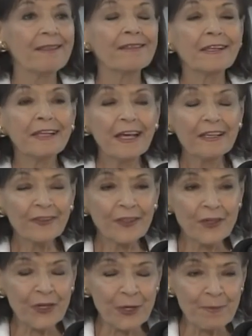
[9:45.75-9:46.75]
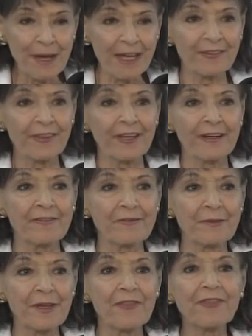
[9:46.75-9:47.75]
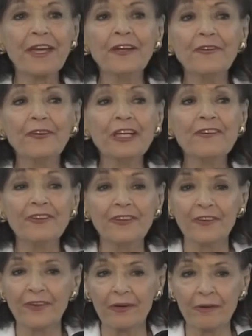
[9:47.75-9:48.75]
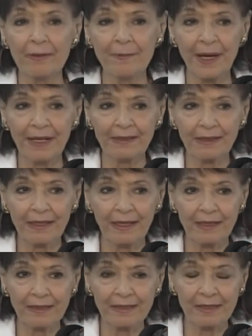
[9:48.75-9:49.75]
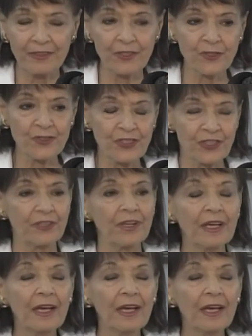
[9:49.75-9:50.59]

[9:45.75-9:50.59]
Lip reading: They're not learning about the government. They don't even know about the Constitution.